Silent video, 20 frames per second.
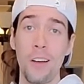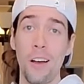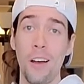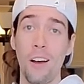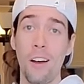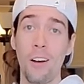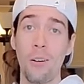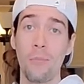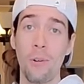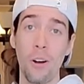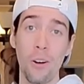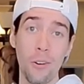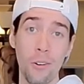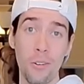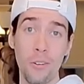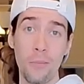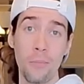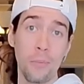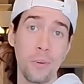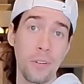I'll go
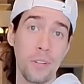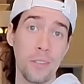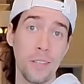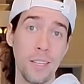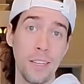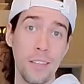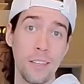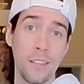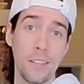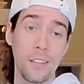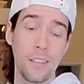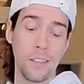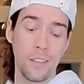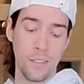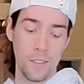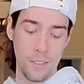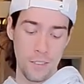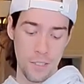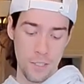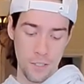ahead and put a link in
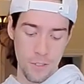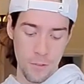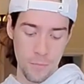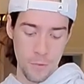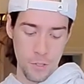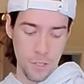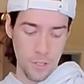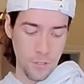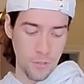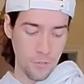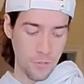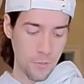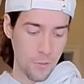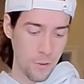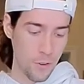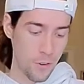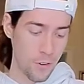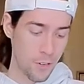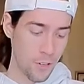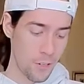the description
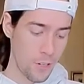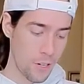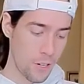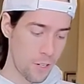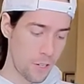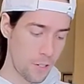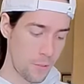for